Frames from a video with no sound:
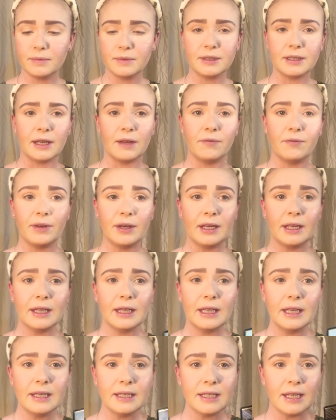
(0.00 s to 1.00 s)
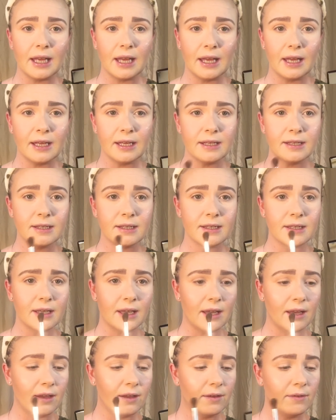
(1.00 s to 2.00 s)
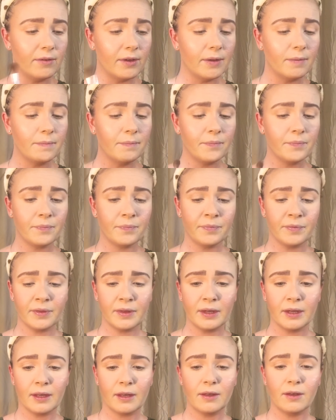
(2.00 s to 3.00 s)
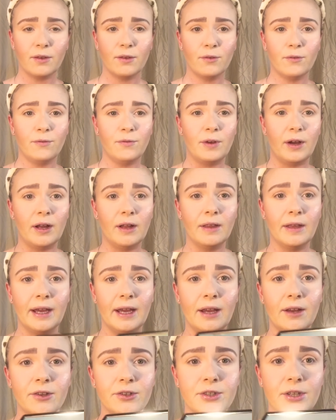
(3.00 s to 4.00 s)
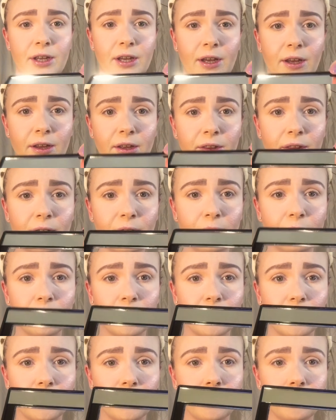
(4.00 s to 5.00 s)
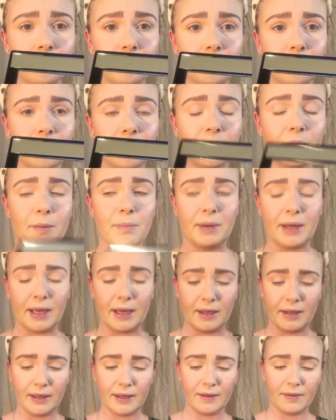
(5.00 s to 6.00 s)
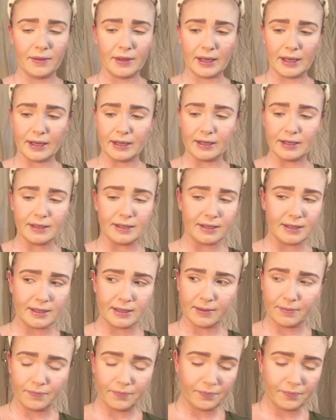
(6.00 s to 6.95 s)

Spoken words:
definitely tons of fallout all over the palette. That is